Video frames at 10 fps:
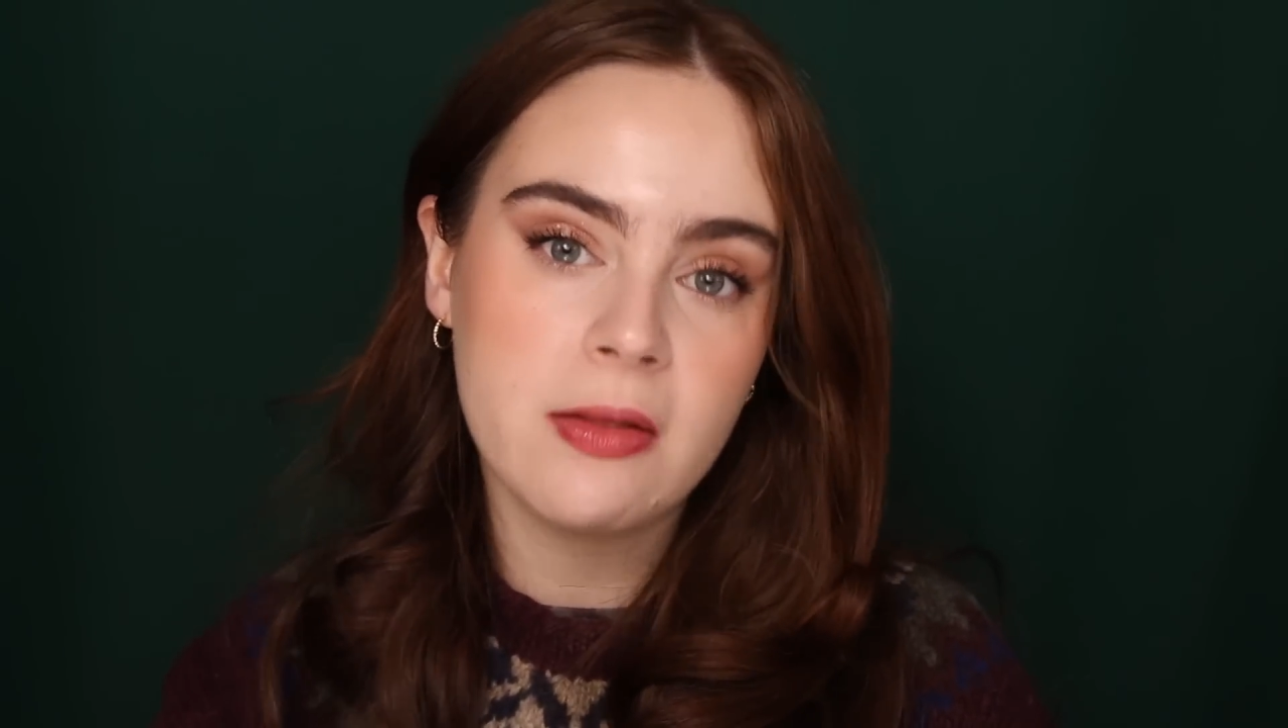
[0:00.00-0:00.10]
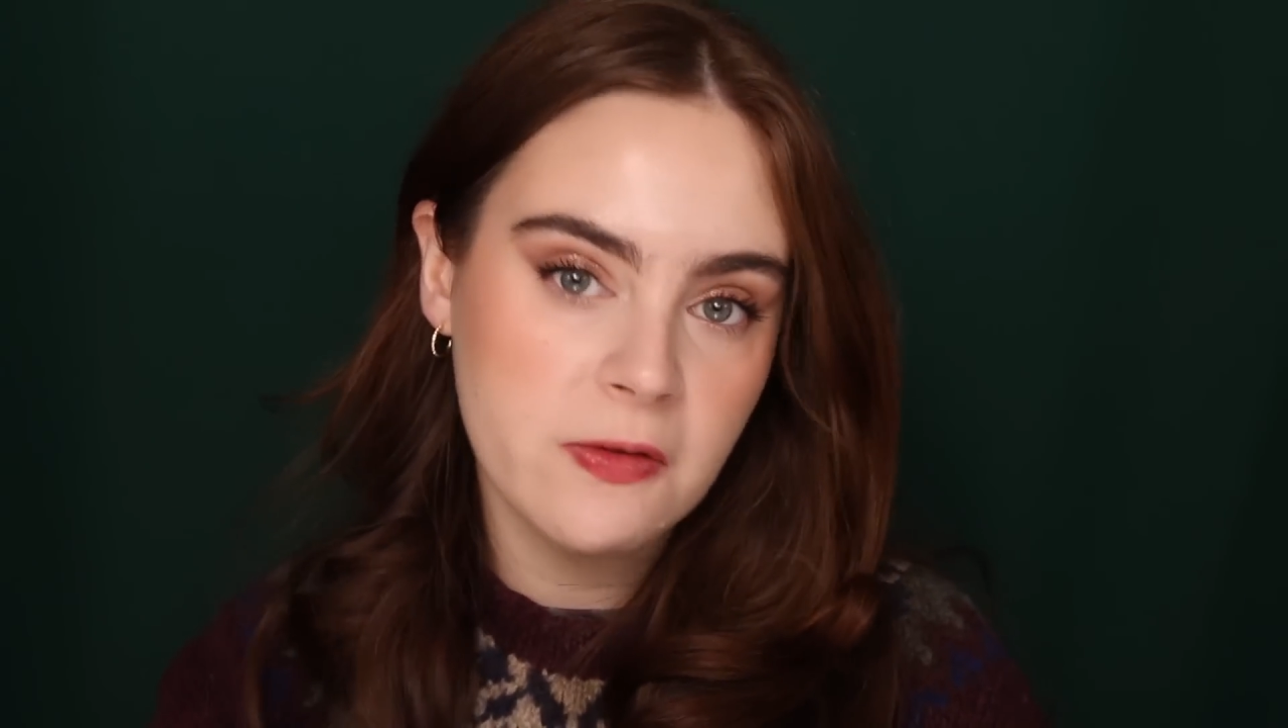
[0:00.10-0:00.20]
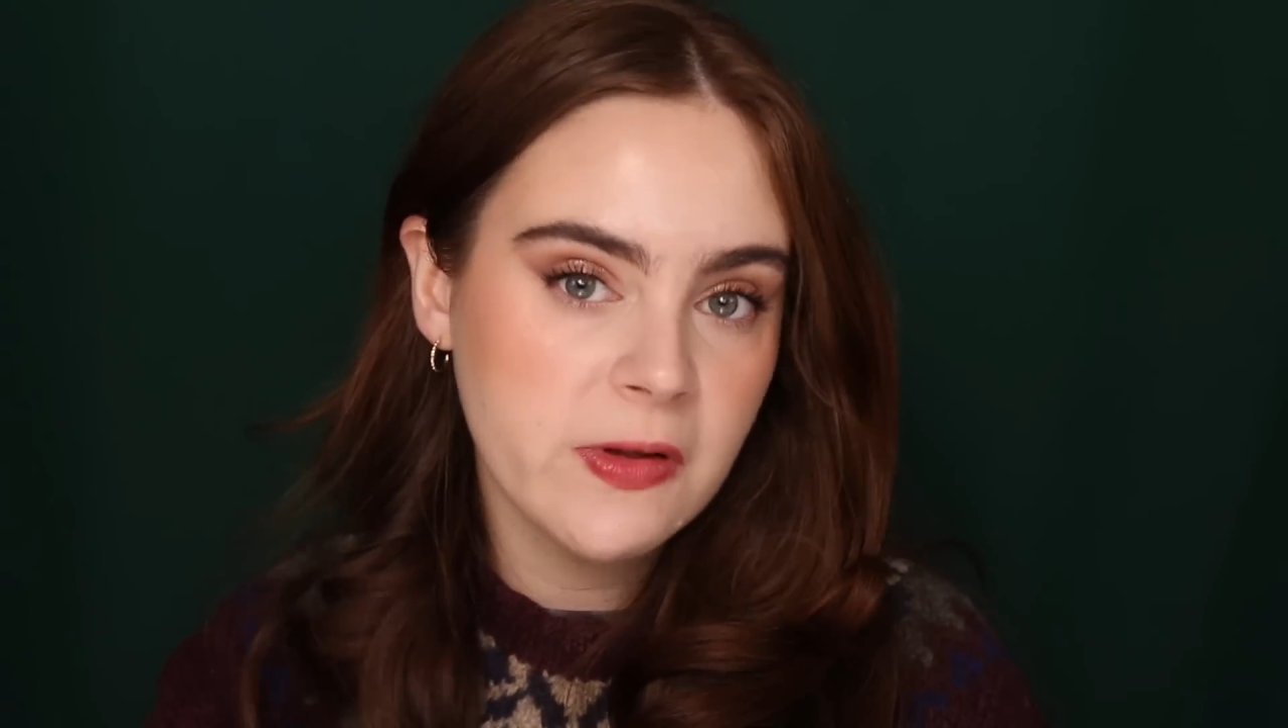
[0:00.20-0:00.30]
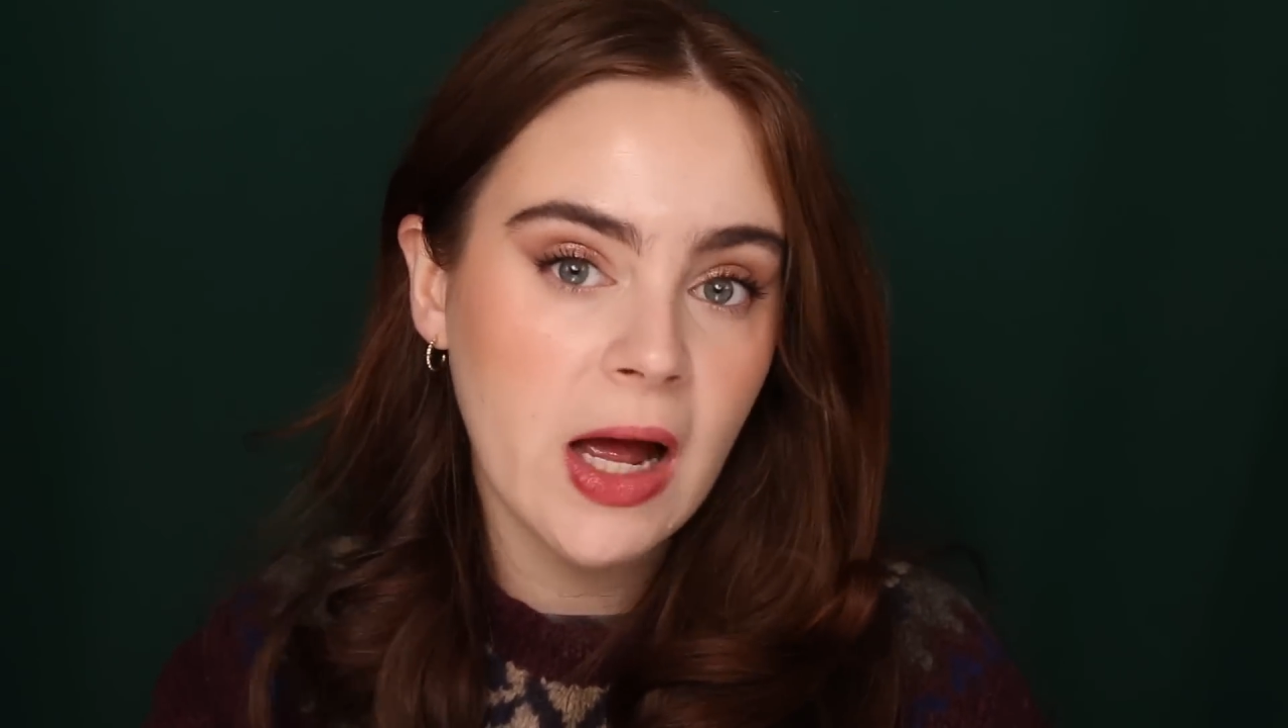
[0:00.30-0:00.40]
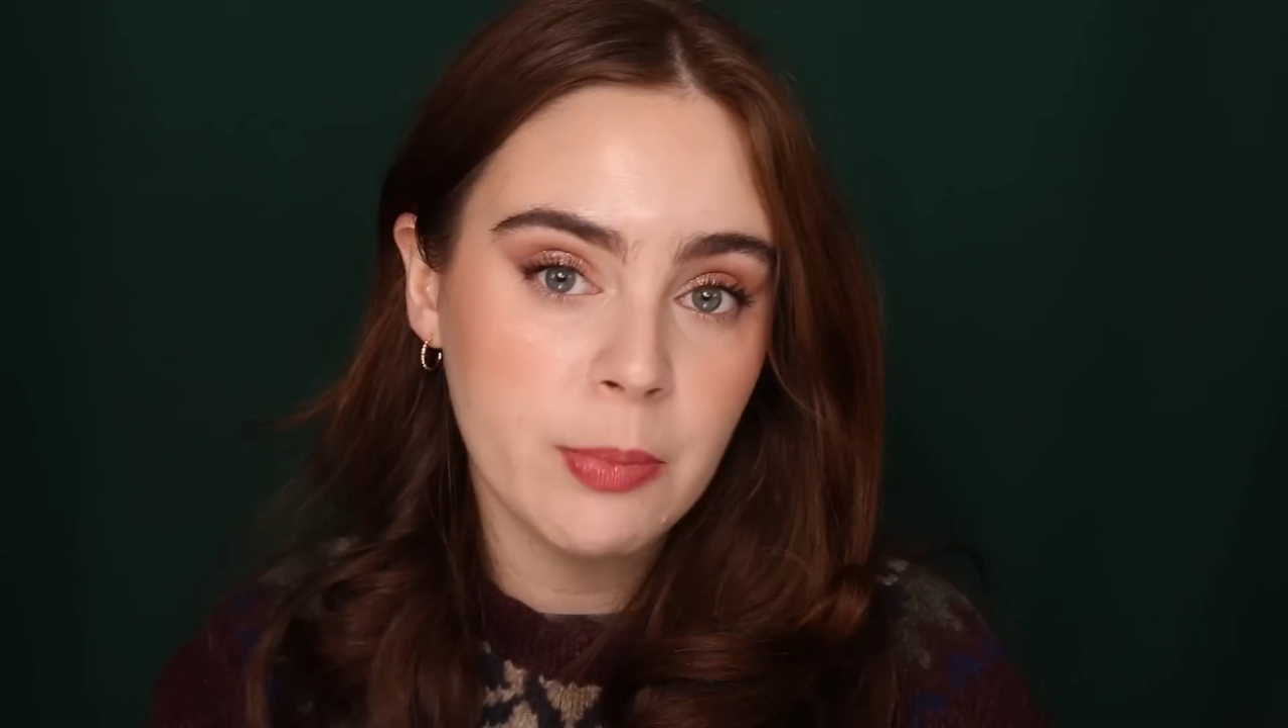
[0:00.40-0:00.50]

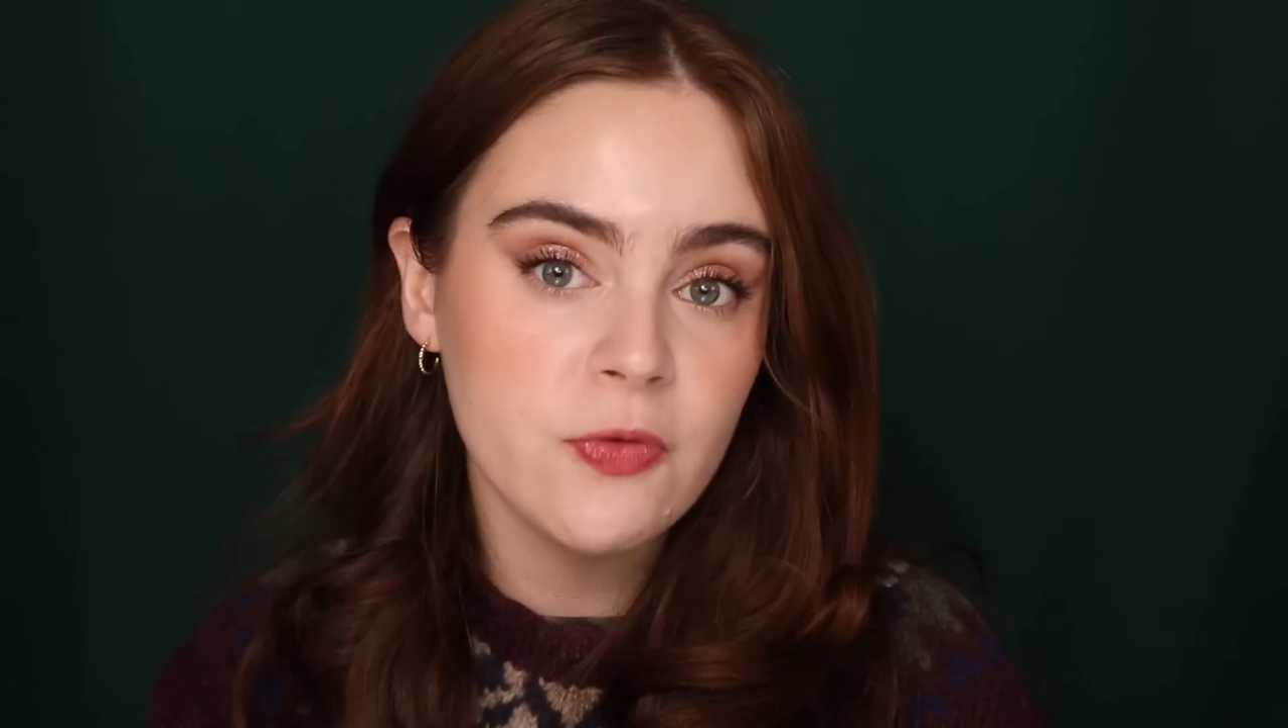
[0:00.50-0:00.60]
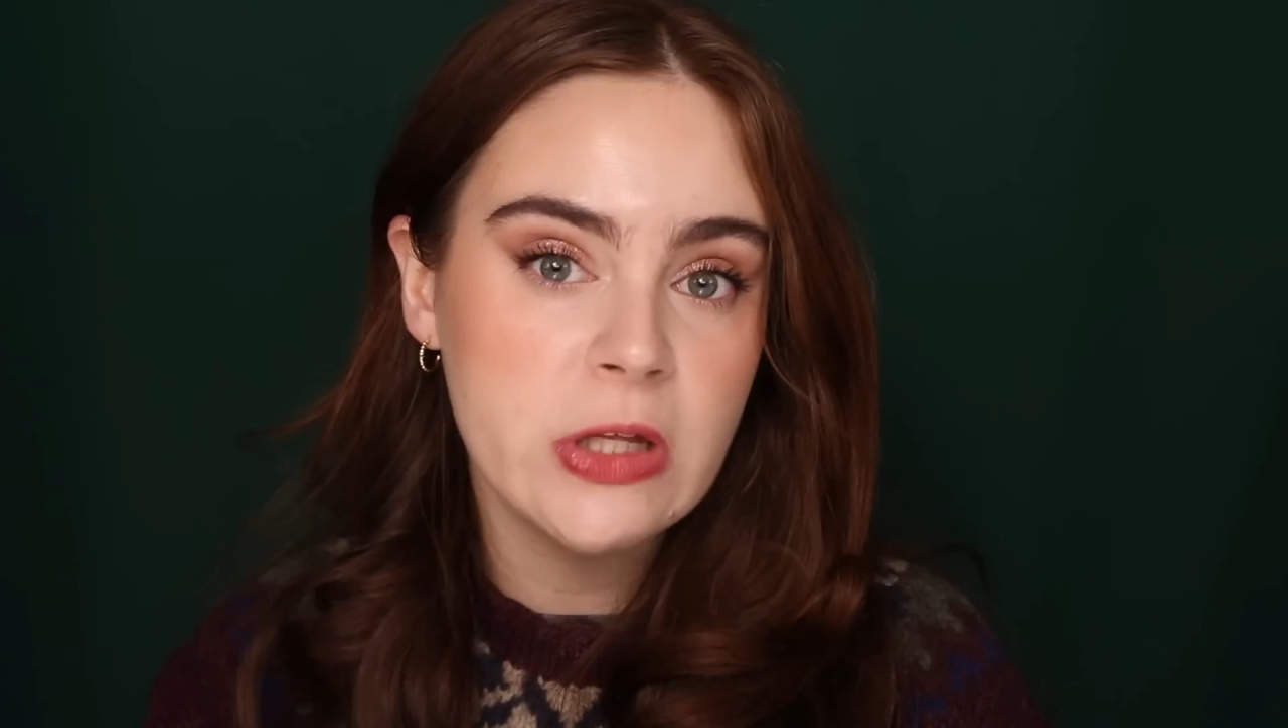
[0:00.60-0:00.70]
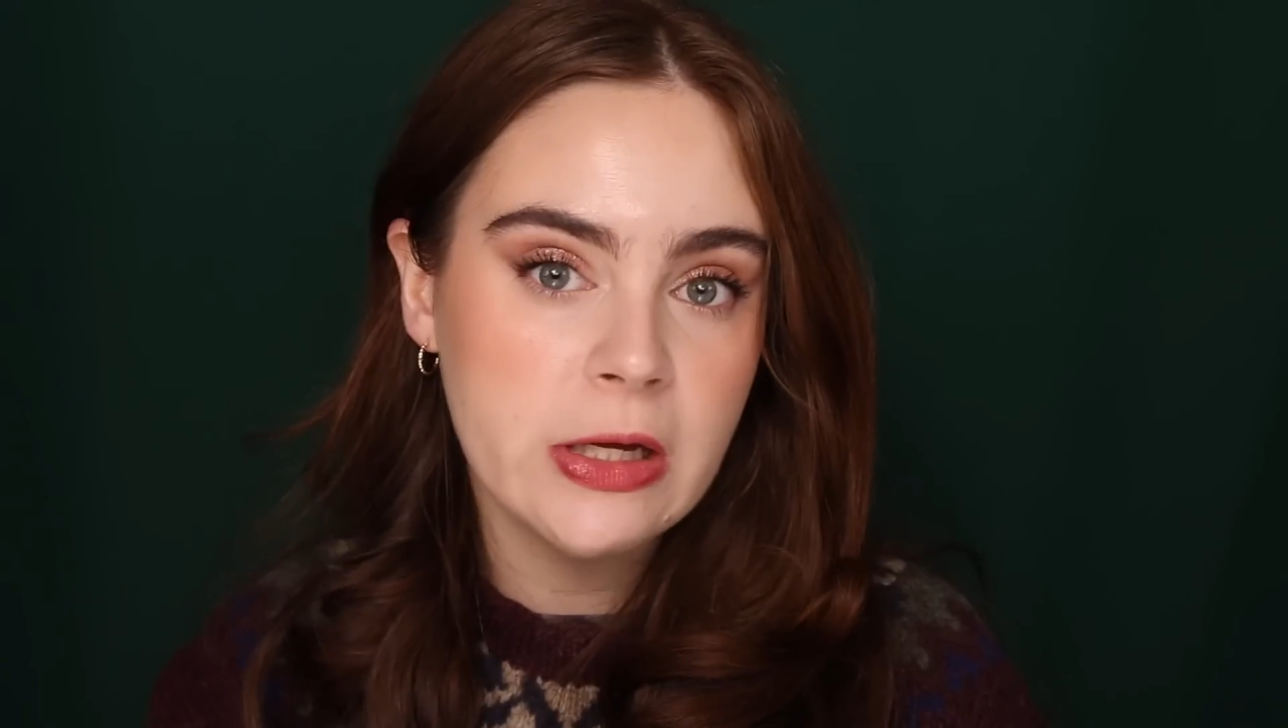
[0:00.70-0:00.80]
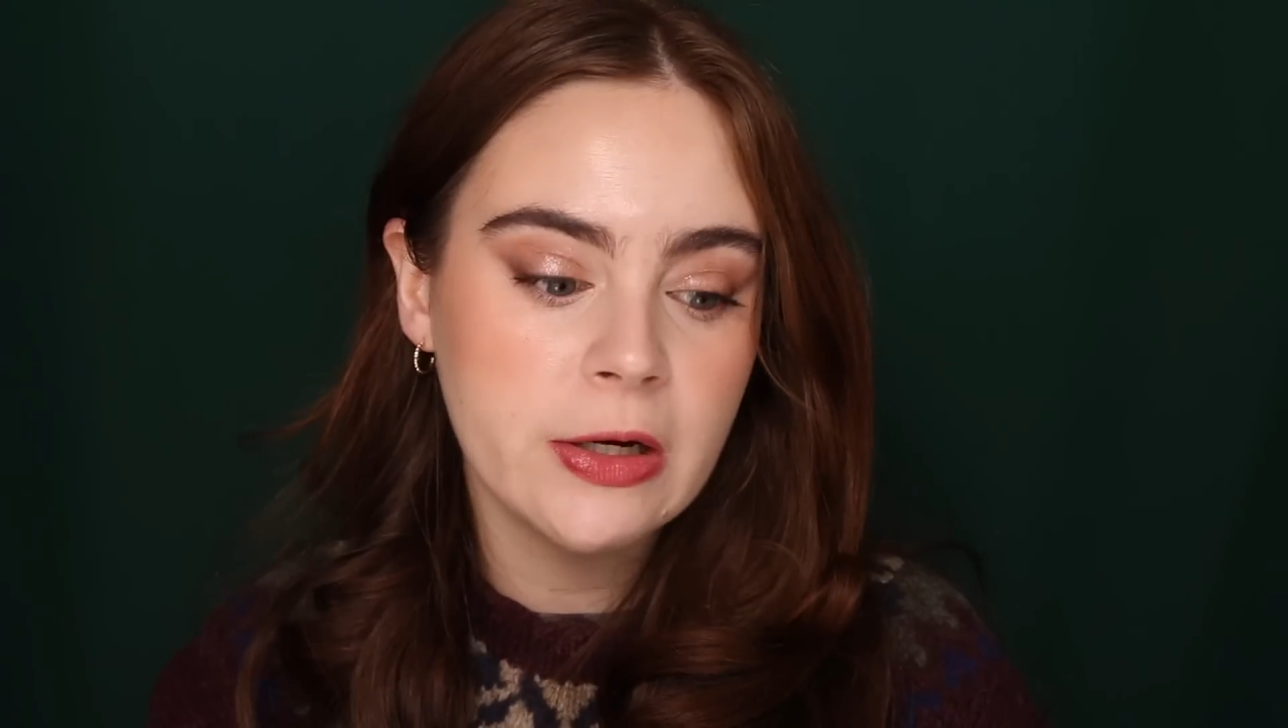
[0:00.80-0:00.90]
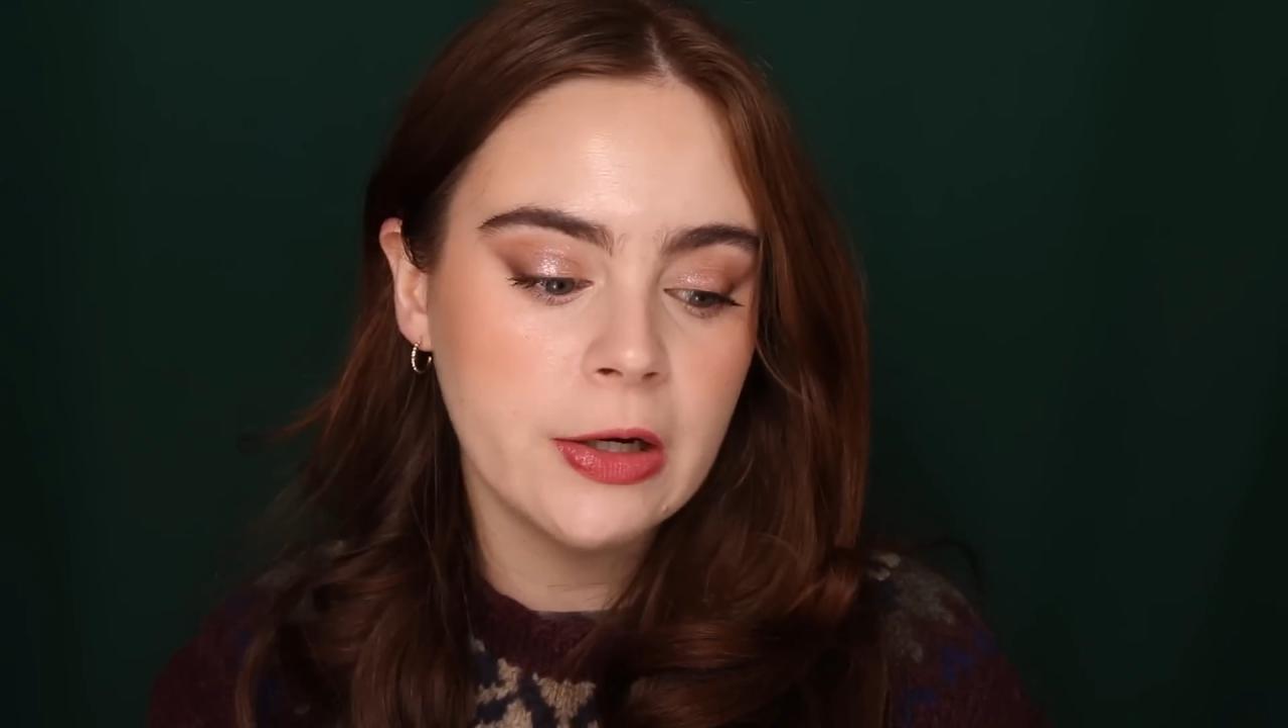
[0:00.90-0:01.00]
this time of
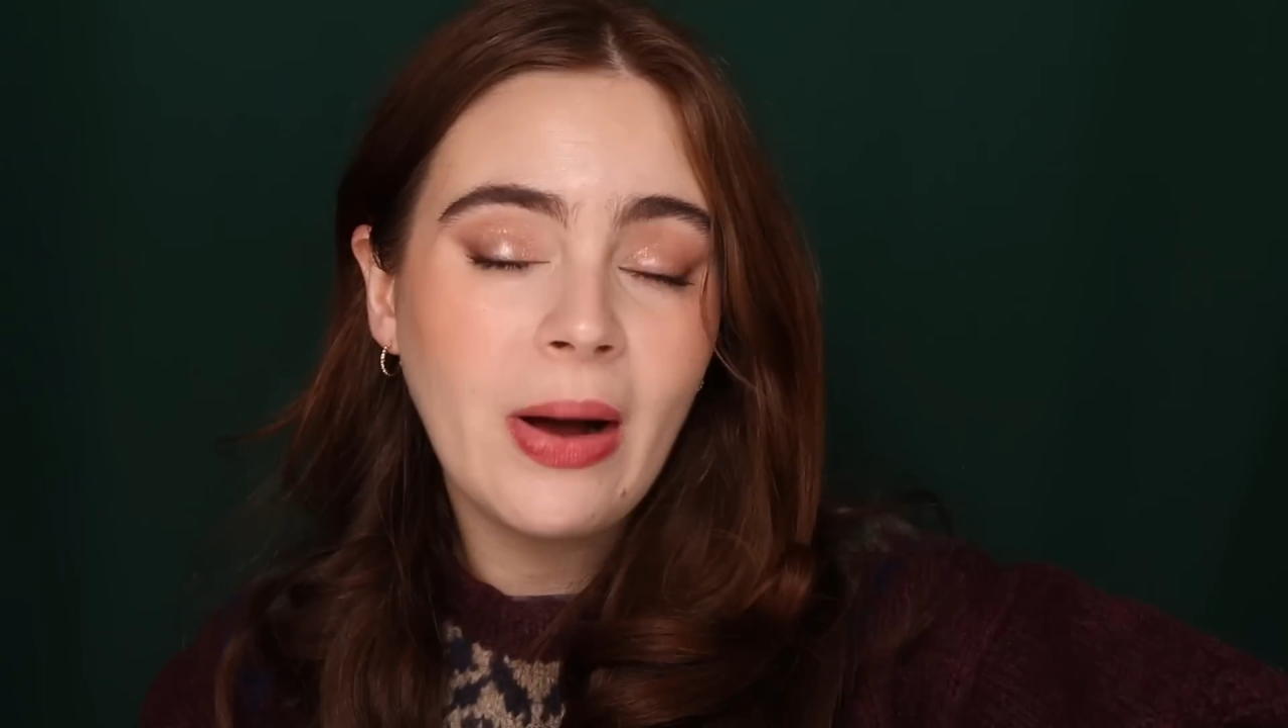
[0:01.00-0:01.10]
year.